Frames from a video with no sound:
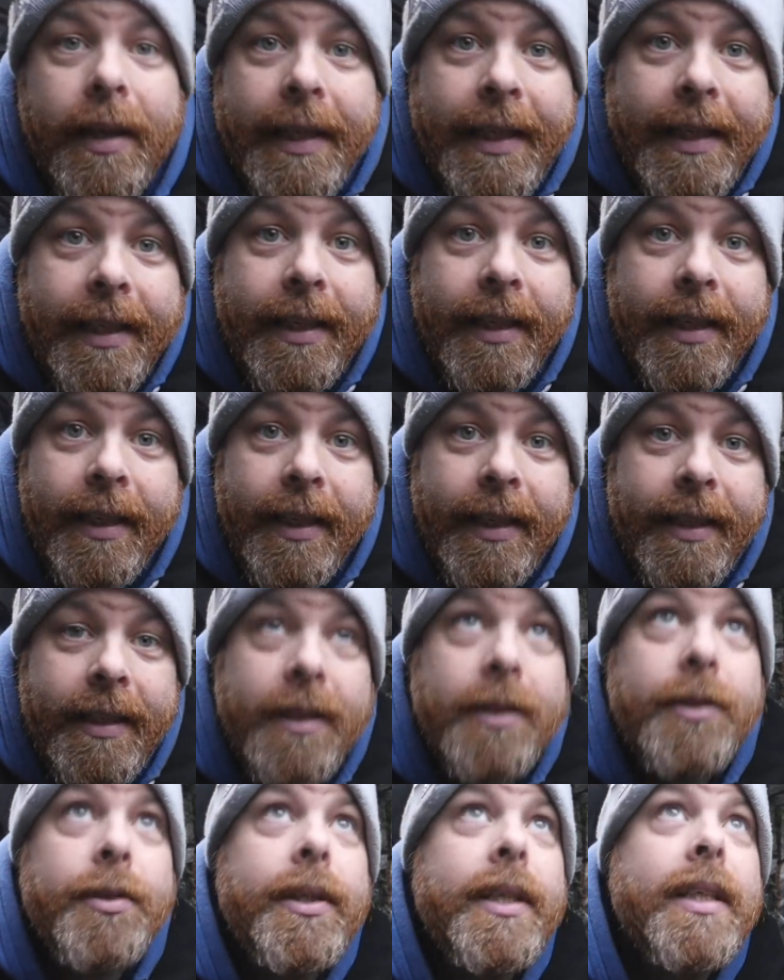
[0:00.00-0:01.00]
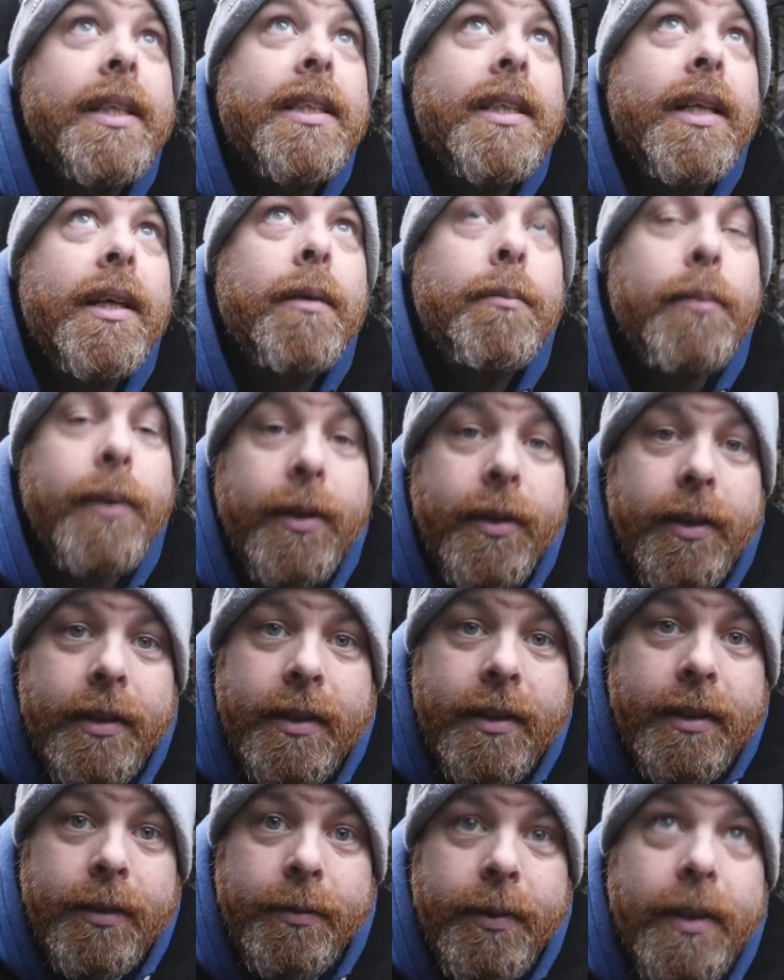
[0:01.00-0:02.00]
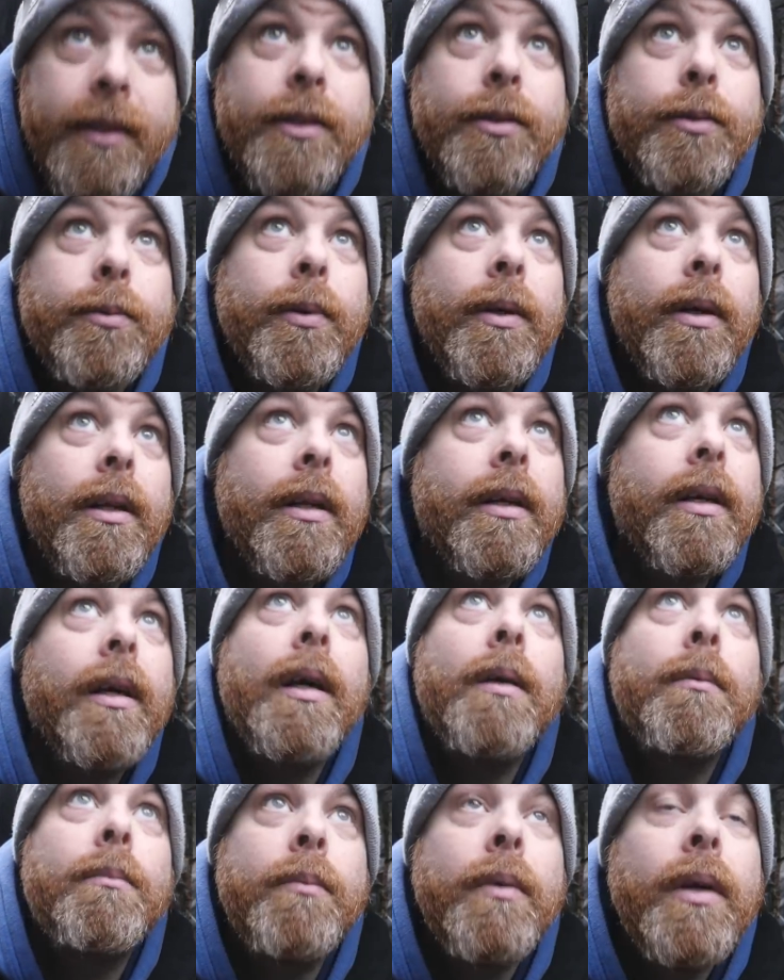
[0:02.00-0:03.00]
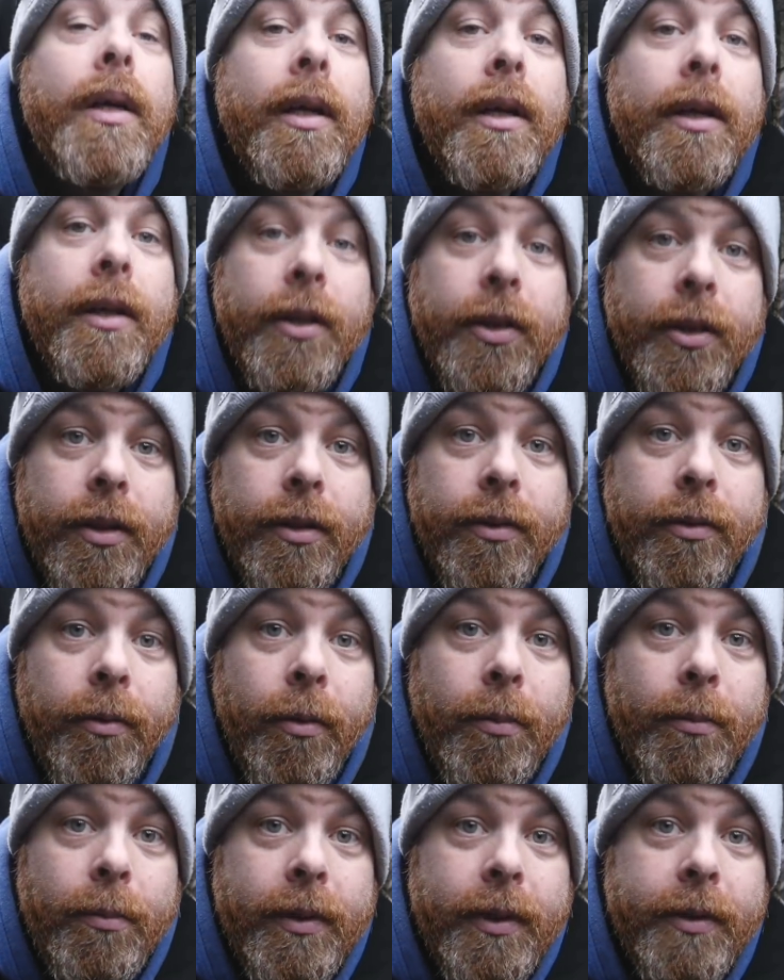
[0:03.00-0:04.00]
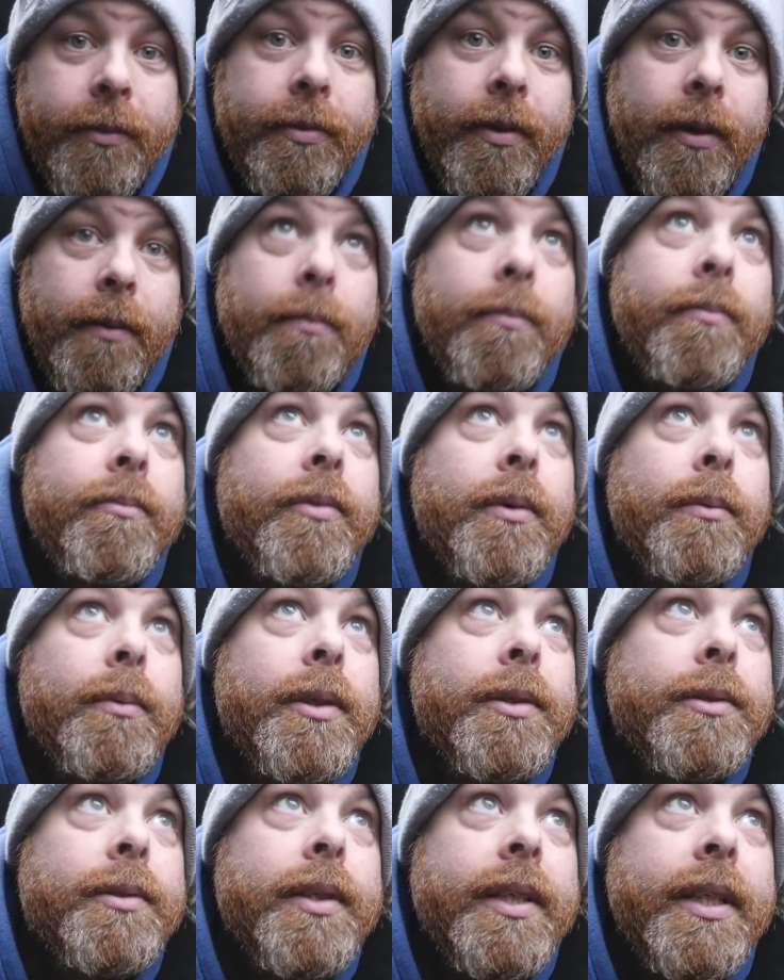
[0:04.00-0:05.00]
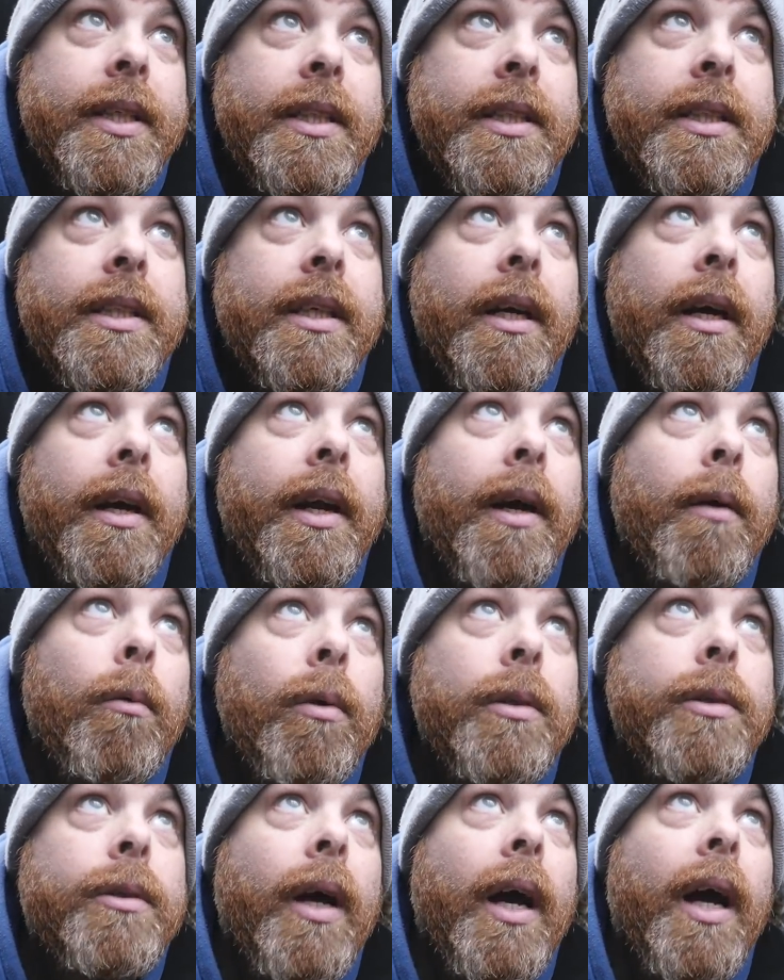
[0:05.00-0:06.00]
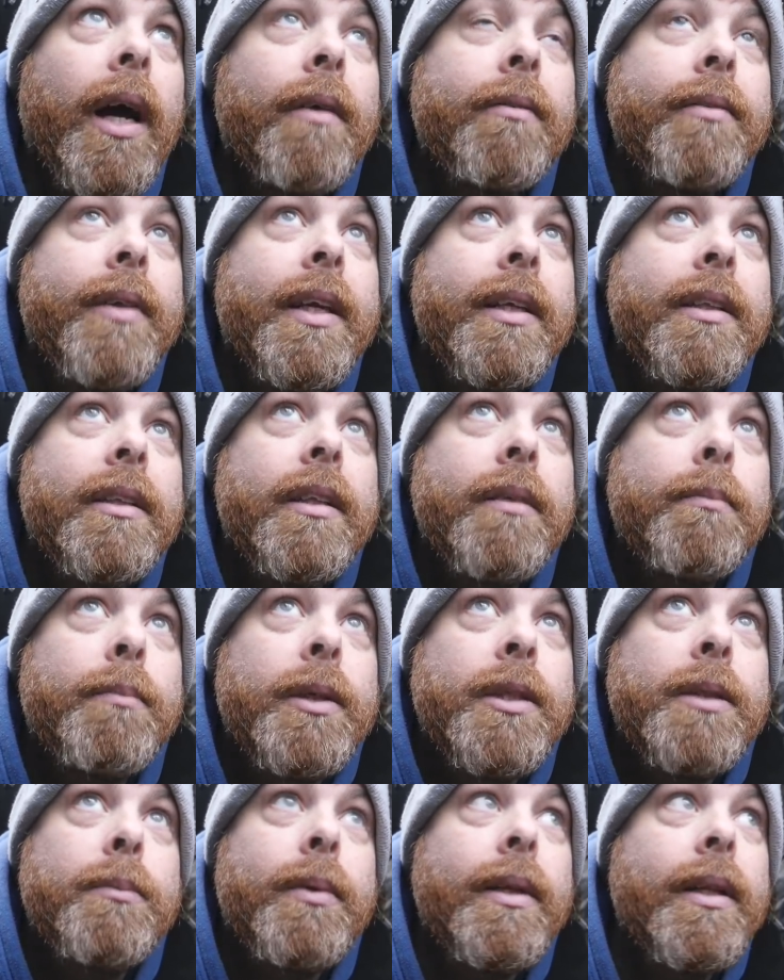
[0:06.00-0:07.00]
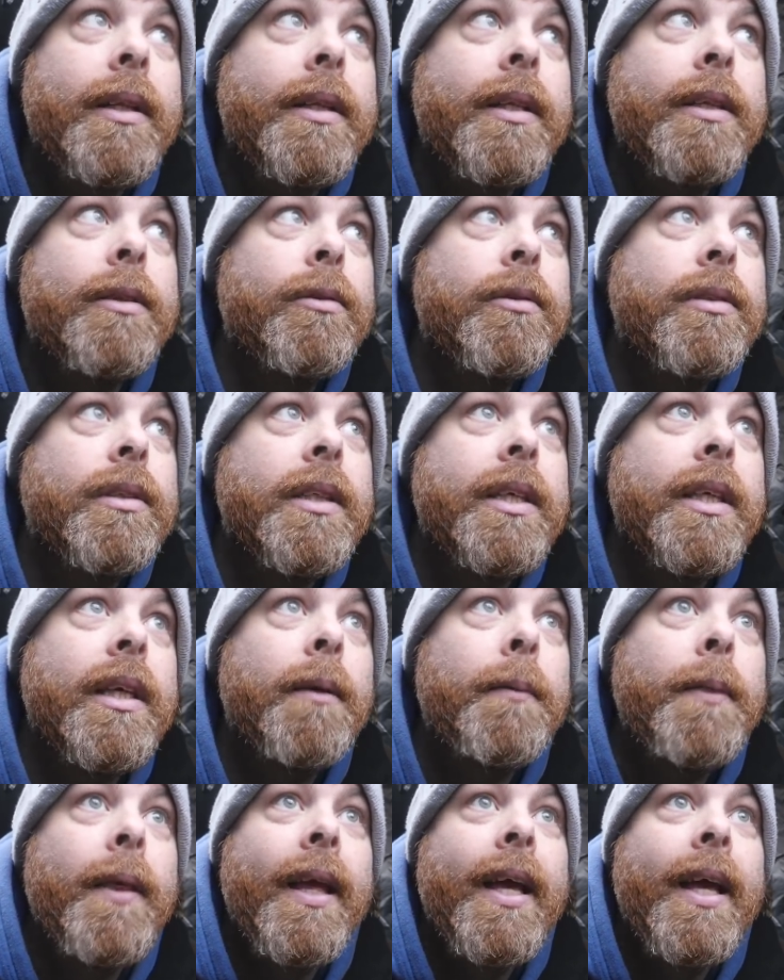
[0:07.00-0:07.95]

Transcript: in the trees here, because the red squirrel come normally from the trees, and I want to have that possibility to see.